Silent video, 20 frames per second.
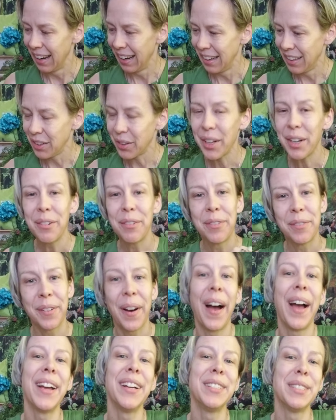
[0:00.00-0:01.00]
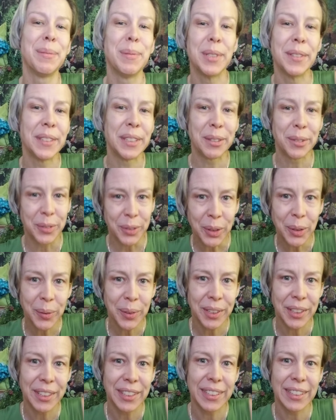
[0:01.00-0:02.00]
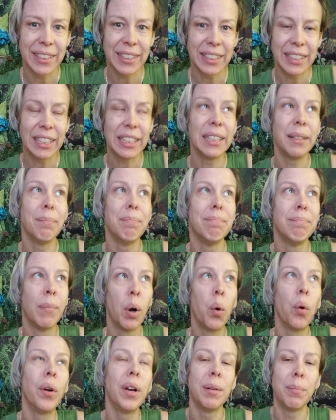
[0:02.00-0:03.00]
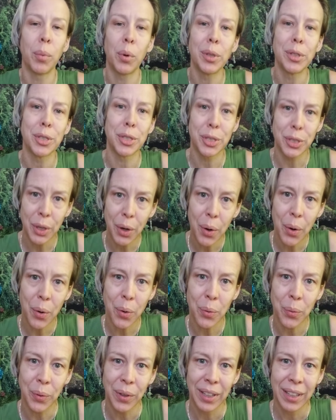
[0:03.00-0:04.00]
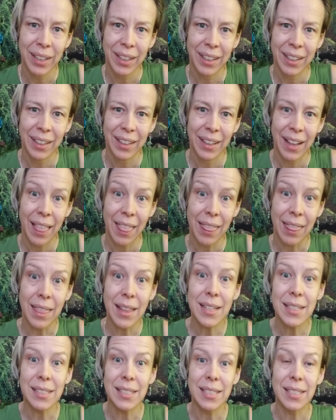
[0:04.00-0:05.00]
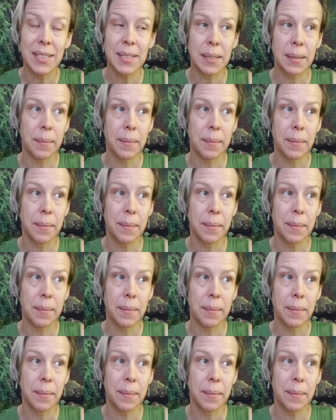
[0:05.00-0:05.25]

You're going to find moving forward more and more so this